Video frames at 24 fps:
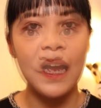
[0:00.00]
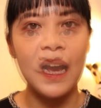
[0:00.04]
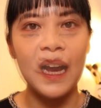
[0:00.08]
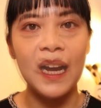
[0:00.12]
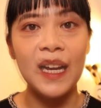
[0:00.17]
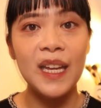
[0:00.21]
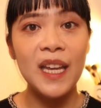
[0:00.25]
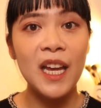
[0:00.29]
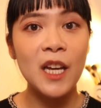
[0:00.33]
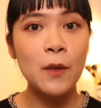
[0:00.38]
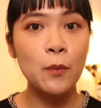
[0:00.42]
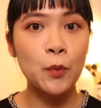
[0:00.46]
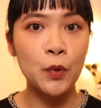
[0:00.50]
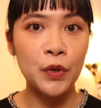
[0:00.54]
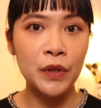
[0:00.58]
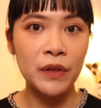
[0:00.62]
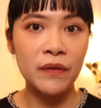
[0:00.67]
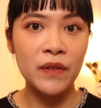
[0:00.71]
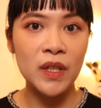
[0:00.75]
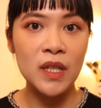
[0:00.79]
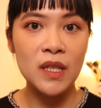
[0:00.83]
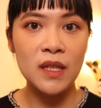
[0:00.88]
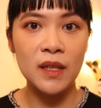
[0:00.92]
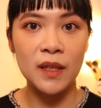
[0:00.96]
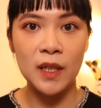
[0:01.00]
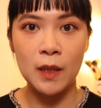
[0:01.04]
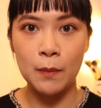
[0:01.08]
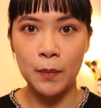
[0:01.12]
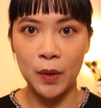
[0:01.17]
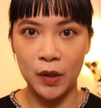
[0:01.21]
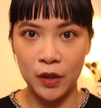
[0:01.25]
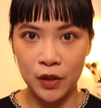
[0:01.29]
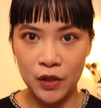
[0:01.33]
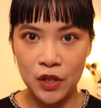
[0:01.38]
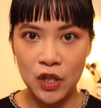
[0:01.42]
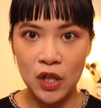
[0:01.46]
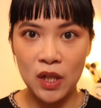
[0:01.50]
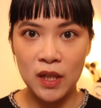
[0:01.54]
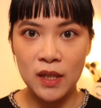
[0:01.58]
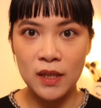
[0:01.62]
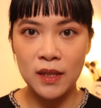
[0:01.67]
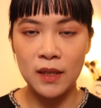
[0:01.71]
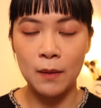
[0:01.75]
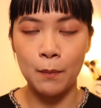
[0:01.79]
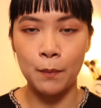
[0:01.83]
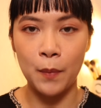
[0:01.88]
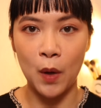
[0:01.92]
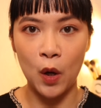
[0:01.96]
I had previously
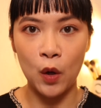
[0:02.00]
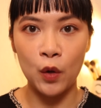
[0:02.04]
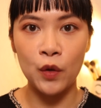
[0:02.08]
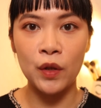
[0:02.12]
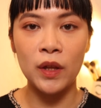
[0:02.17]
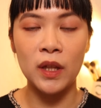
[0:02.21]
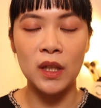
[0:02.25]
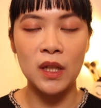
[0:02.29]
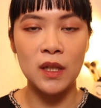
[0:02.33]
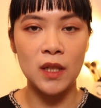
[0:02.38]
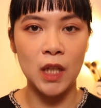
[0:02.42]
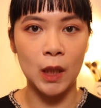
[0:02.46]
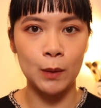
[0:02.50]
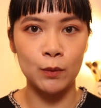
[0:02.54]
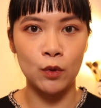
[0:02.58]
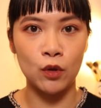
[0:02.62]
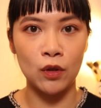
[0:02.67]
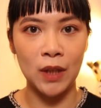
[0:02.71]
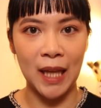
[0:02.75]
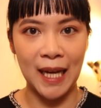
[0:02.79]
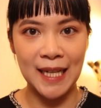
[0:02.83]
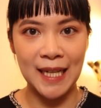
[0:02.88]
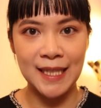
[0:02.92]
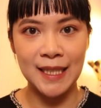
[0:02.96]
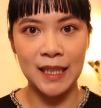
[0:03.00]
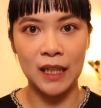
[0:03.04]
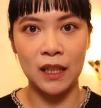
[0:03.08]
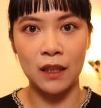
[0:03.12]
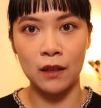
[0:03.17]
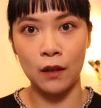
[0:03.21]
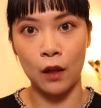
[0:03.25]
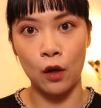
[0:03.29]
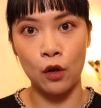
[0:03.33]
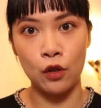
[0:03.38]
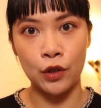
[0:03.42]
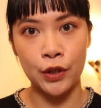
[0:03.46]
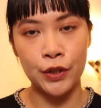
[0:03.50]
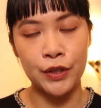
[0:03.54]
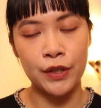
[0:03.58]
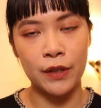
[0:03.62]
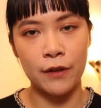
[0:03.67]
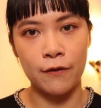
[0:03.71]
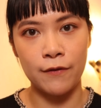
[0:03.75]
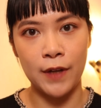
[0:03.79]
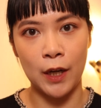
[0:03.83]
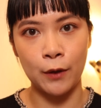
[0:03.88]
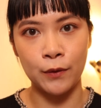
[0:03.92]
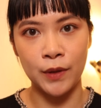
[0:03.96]
purchased both the Double Lasting Glow Cushion
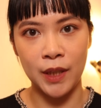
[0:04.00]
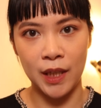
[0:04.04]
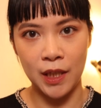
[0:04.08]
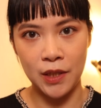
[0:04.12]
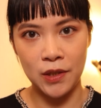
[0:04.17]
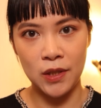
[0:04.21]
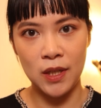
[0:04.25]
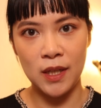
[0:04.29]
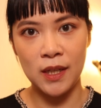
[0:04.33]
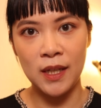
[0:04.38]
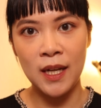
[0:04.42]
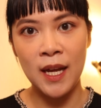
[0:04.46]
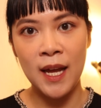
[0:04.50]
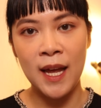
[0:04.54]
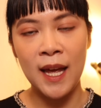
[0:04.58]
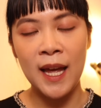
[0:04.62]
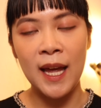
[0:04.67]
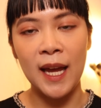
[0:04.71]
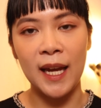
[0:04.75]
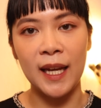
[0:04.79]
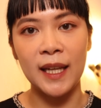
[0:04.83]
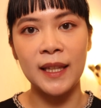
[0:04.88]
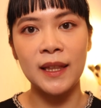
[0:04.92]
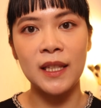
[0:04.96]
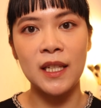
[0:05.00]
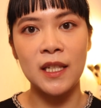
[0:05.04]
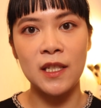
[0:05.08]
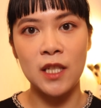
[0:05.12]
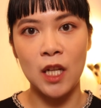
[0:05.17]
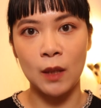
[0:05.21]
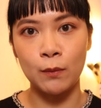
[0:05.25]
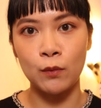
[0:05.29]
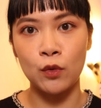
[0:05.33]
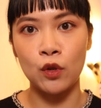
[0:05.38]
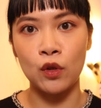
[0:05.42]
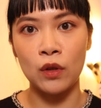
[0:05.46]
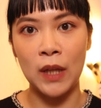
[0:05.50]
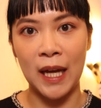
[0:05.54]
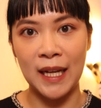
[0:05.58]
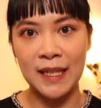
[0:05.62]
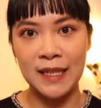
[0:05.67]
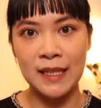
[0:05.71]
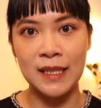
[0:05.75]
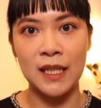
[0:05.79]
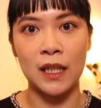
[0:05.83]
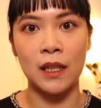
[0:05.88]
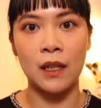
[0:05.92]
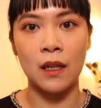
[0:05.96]
Foundation and the Double
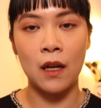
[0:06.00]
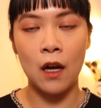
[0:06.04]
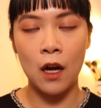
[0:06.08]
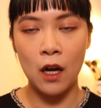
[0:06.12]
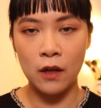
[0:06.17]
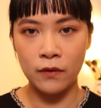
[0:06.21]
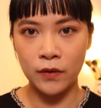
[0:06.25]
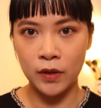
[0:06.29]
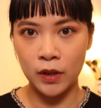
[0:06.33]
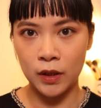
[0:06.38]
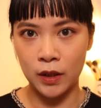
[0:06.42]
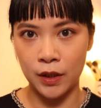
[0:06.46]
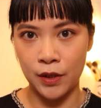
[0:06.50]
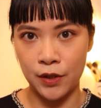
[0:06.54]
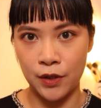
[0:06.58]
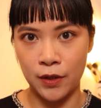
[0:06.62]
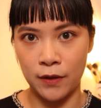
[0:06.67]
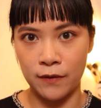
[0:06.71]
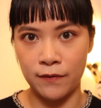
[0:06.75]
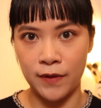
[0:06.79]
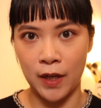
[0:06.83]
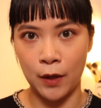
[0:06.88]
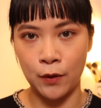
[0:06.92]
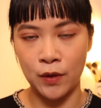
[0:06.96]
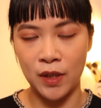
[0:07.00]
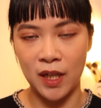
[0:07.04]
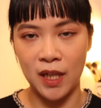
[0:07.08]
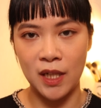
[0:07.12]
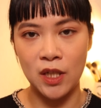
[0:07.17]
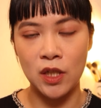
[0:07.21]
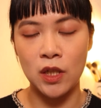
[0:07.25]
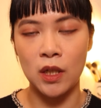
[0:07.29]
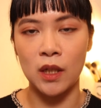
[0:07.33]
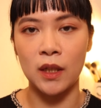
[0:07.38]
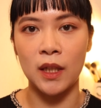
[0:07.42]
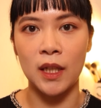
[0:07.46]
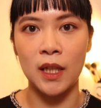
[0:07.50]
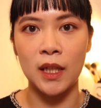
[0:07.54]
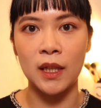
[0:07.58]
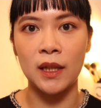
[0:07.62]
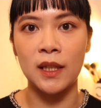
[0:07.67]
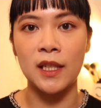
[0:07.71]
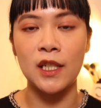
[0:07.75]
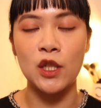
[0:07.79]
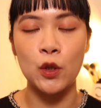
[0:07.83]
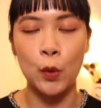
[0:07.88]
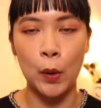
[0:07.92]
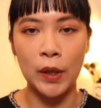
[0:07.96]
Lasting Cover Cushion Foundation in
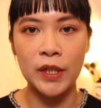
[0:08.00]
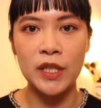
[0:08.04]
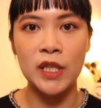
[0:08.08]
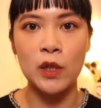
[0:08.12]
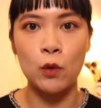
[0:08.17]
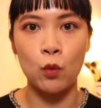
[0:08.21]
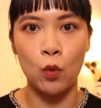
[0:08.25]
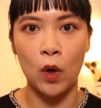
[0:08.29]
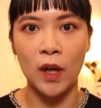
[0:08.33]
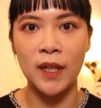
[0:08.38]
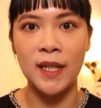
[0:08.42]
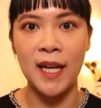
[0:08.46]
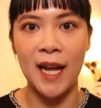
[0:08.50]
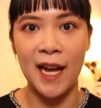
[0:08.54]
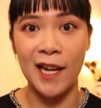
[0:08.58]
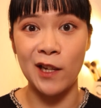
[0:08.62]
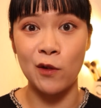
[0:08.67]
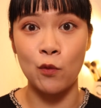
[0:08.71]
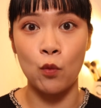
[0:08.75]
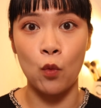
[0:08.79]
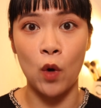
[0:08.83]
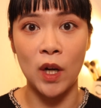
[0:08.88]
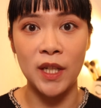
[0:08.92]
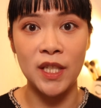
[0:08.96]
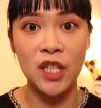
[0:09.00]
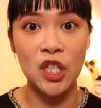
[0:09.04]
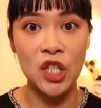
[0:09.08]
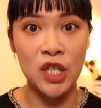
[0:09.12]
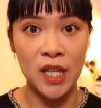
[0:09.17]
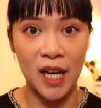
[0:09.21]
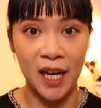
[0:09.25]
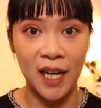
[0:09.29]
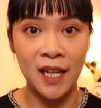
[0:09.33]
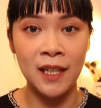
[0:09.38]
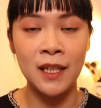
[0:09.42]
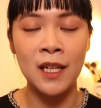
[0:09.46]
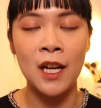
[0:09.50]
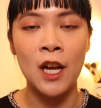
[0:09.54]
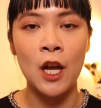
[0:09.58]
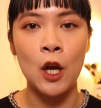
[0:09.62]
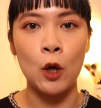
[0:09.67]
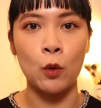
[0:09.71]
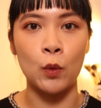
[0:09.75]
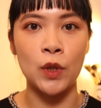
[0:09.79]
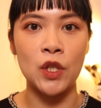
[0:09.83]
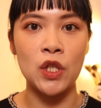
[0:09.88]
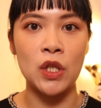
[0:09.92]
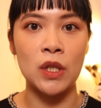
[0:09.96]
the 21N1 shade,
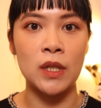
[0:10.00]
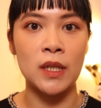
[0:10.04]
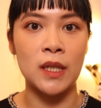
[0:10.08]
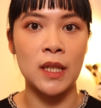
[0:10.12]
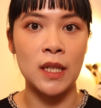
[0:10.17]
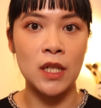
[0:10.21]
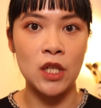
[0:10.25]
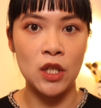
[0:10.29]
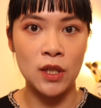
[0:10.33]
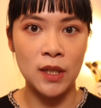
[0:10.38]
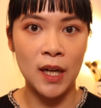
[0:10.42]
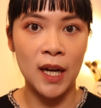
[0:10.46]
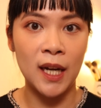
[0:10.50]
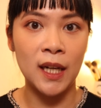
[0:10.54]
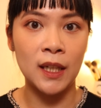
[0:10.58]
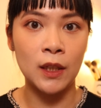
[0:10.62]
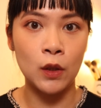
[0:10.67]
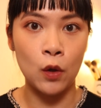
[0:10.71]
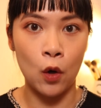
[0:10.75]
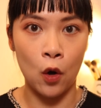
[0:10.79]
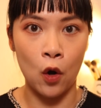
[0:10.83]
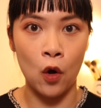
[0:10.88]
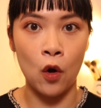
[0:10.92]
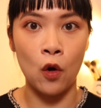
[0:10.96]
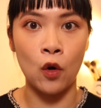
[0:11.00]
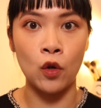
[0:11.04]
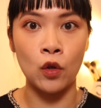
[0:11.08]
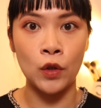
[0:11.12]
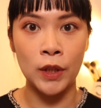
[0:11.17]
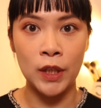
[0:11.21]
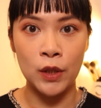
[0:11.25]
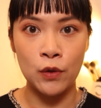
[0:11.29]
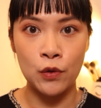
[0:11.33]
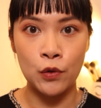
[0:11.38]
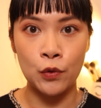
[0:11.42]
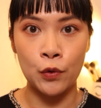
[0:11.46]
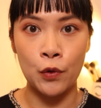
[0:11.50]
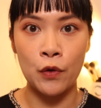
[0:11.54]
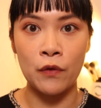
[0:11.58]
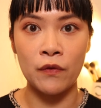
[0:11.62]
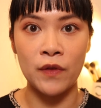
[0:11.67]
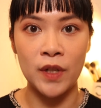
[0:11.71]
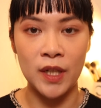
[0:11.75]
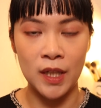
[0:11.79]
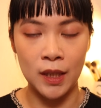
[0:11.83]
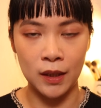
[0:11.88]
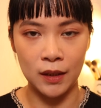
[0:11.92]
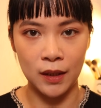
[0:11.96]
which is the shade called Neutral
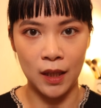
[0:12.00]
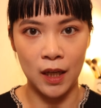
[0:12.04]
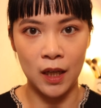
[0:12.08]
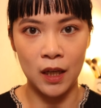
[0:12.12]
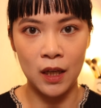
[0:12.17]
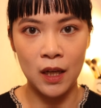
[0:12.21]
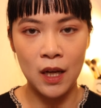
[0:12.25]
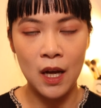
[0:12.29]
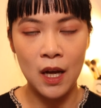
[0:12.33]
Vanilla.